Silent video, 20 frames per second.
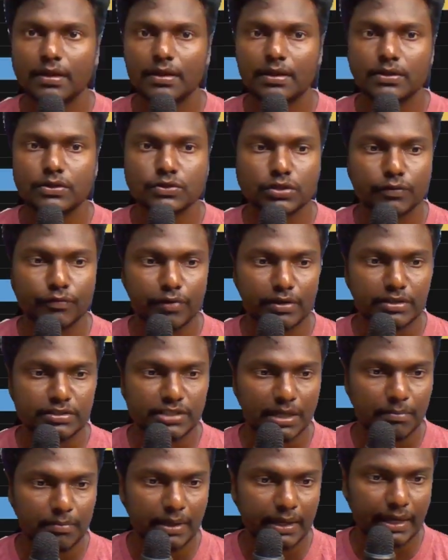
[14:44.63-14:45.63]
So if I
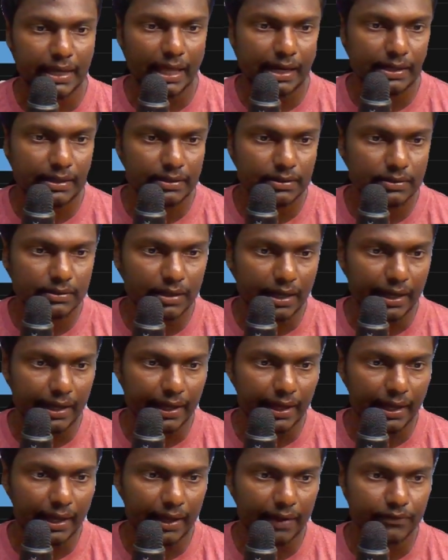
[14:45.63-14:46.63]
check my calendar, I
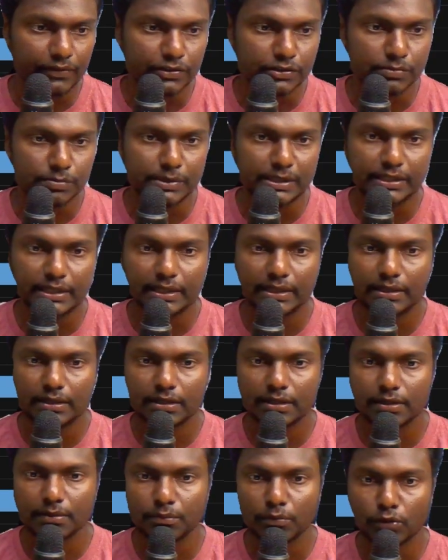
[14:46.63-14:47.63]
have this meeting
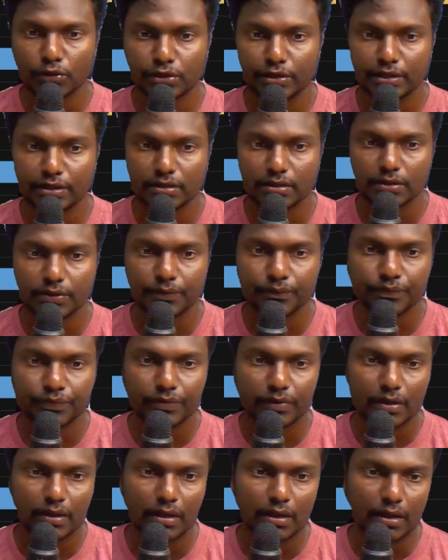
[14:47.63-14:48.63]
booked here,
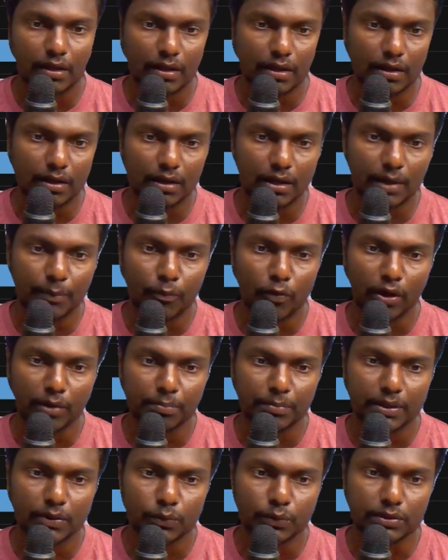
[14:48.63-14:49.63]

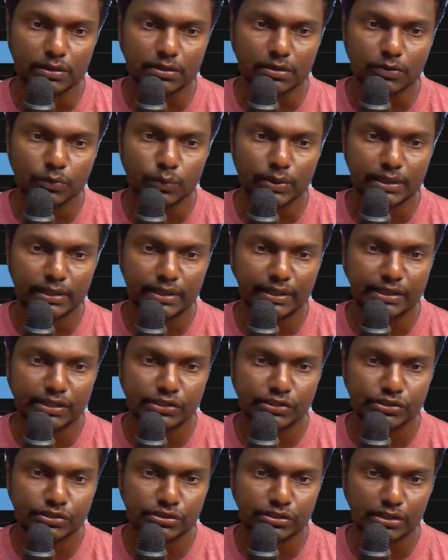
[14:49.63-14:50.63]
appointment with
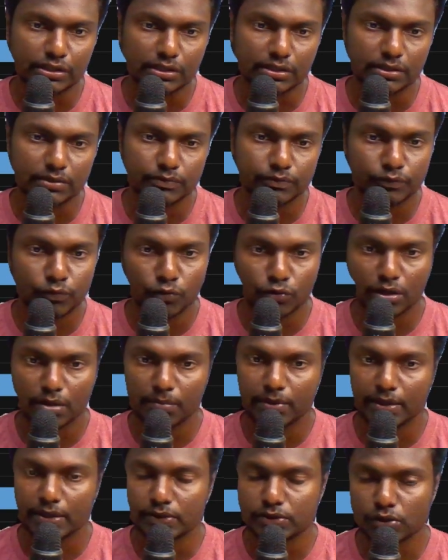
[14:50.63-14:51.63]
Vignesh. Phone
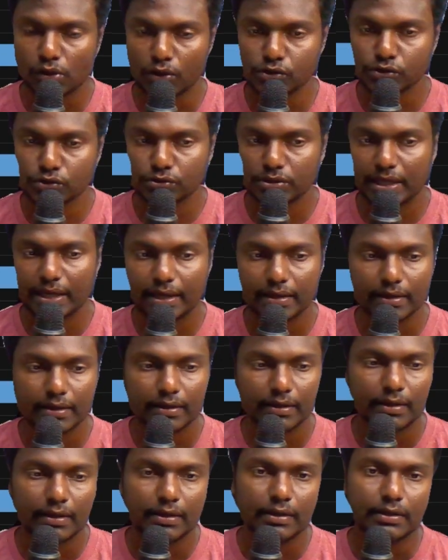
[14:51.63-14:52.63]
number is also there,
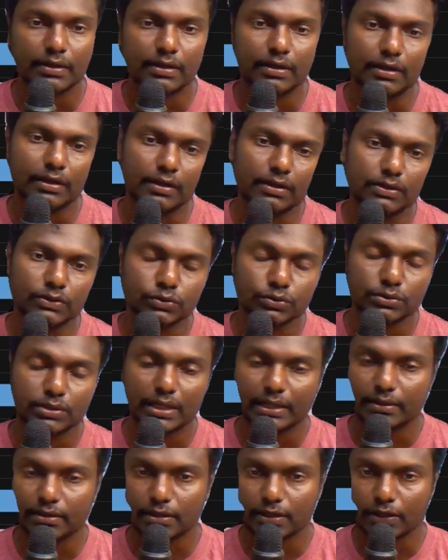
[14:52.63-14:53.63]
so
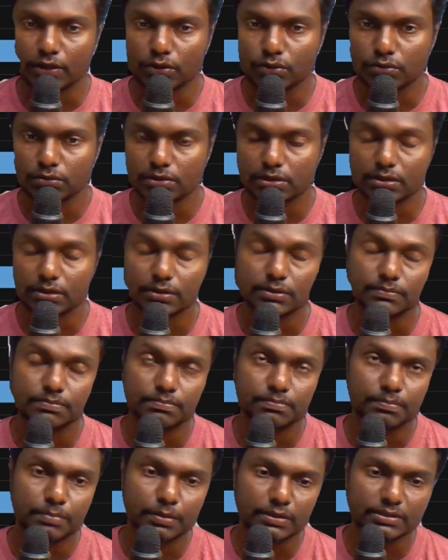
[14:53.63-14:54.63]
that the
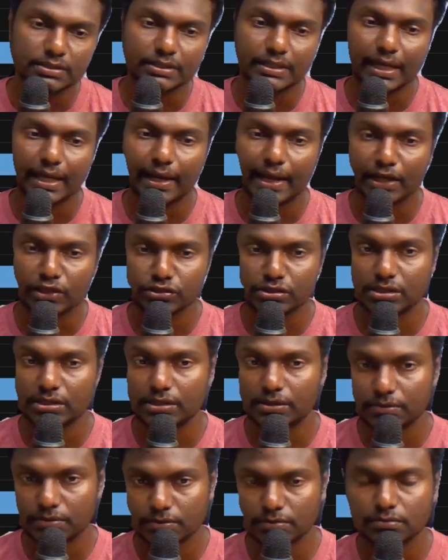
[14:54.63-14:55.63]
person can
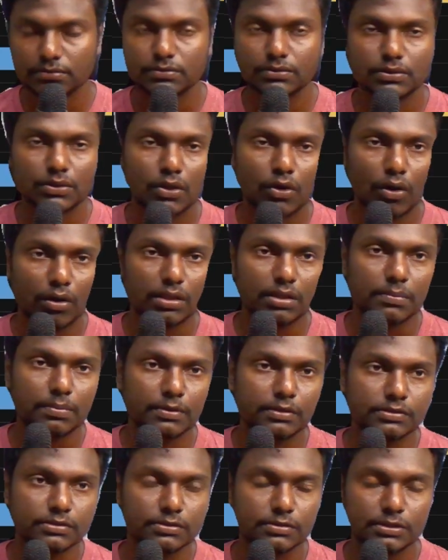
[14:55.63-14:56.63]
actually call the
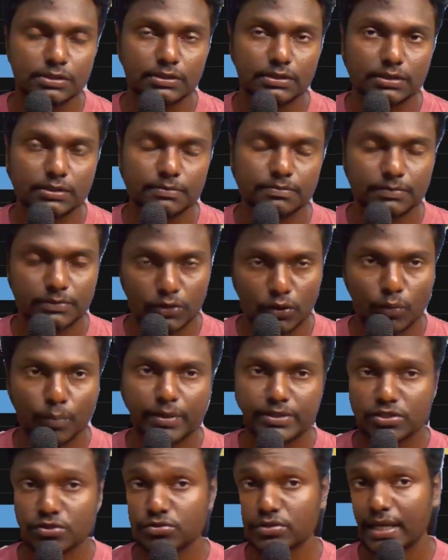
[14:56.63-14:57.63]
person, the
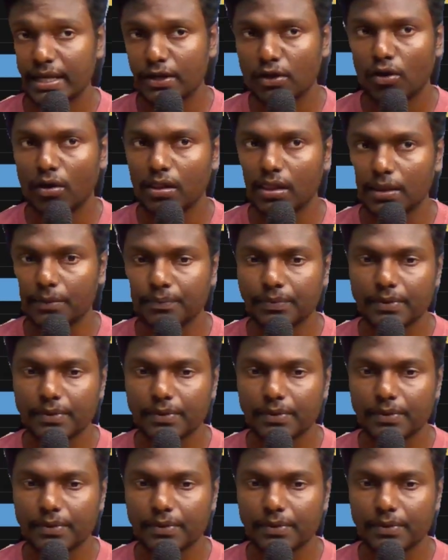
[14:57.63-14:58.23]
business can call them.